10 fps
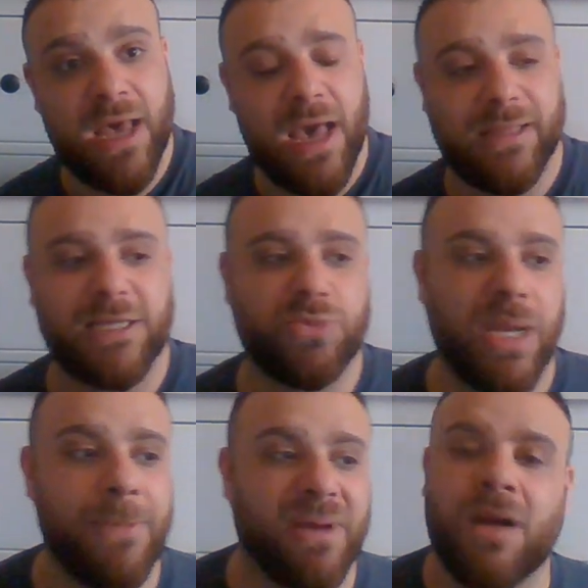And that's when
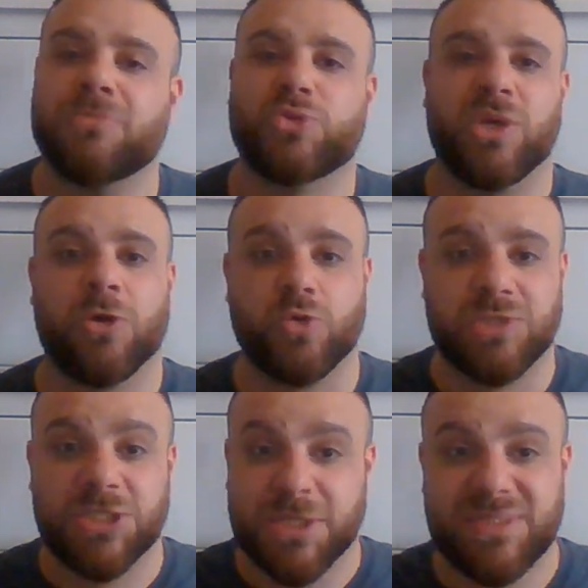he becomes what he calls
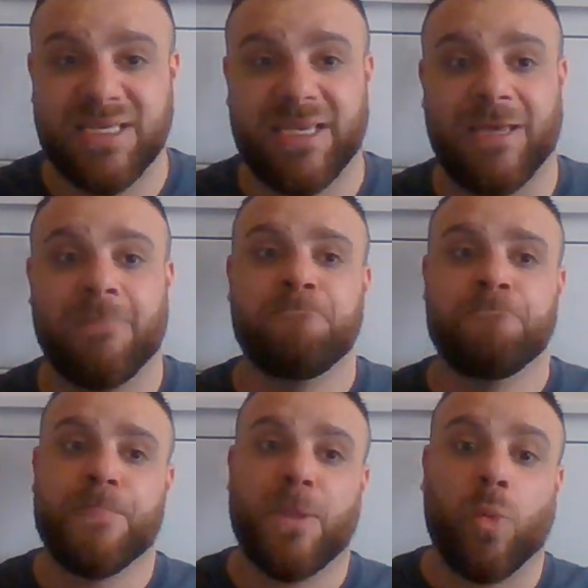the Gypsy King,
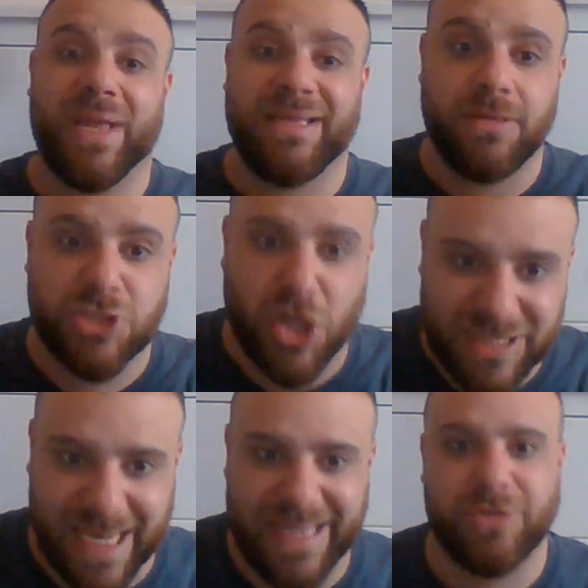where he starts
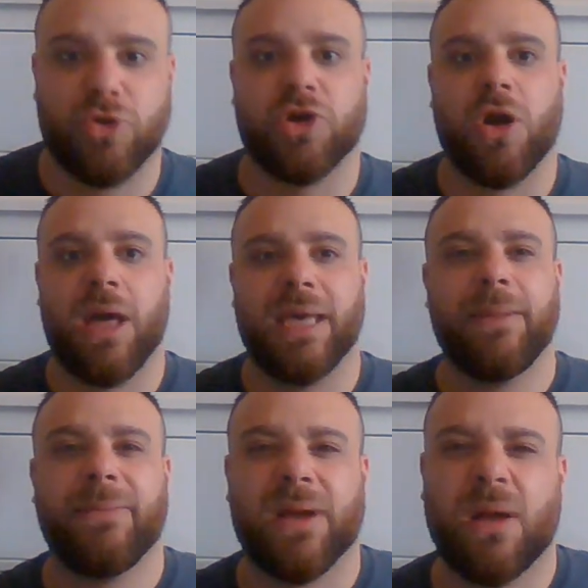to lean on a guy and
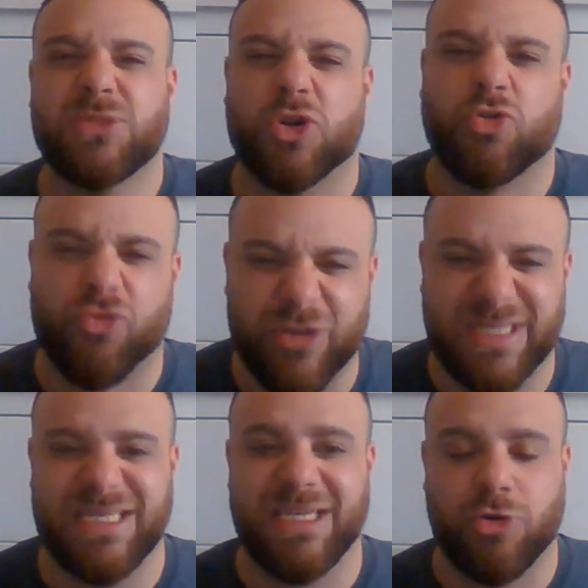it becomes a
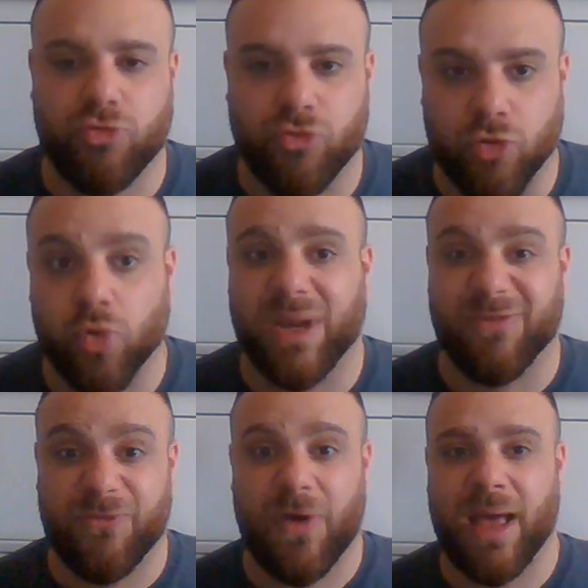gritty, grueling
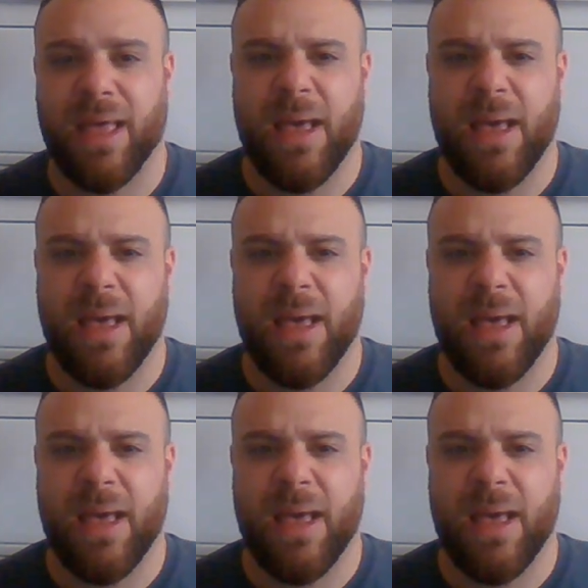fight.